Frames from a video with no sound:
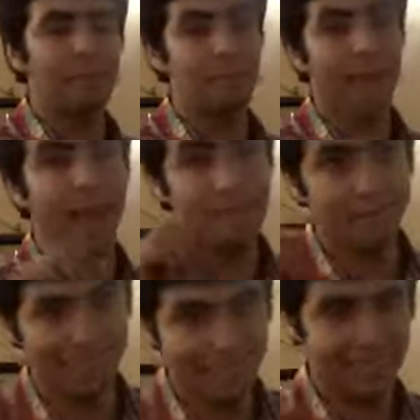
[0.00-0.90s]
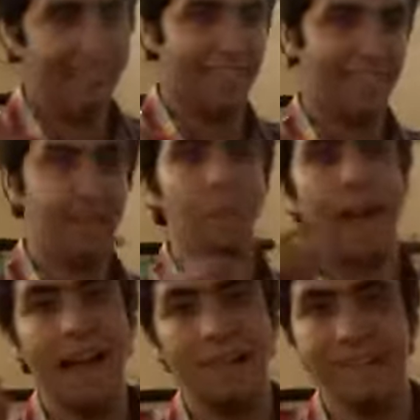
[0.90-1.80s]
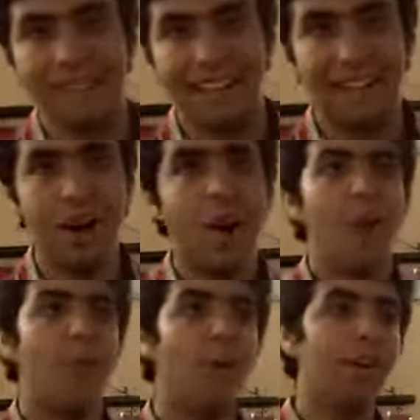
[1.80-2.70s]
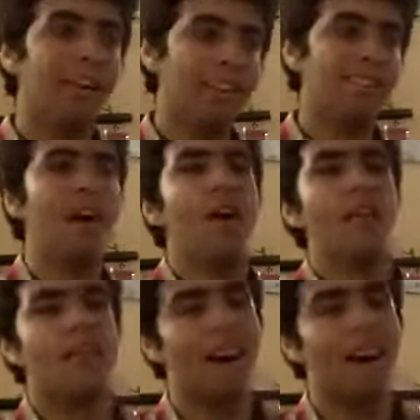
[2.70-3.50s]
he by mistake wore his